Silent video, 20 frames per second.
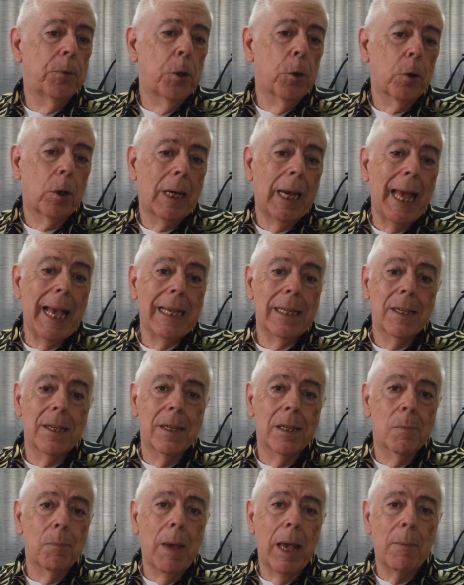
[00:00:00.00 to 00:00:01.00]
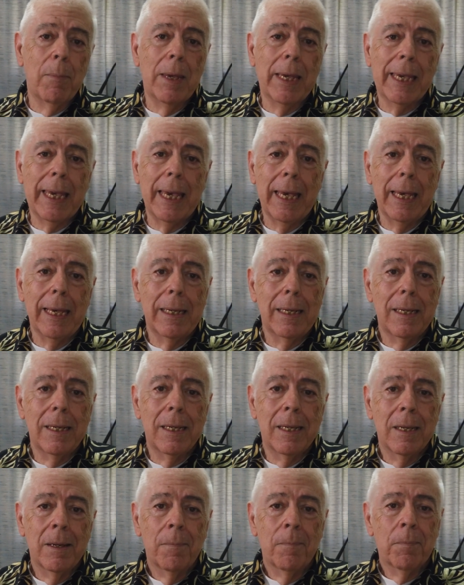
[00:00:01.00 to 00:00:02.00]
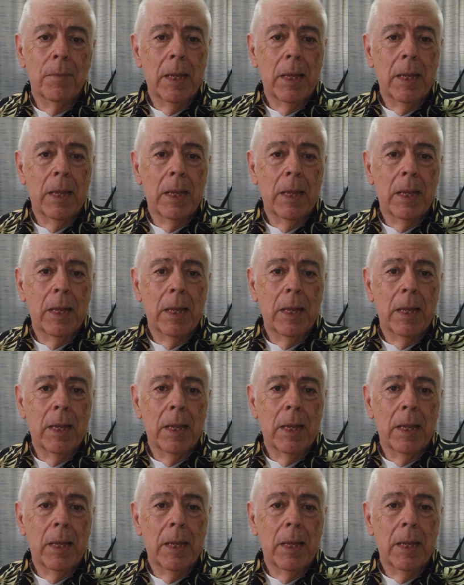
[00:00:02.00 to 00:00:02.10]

Your classes may be kids,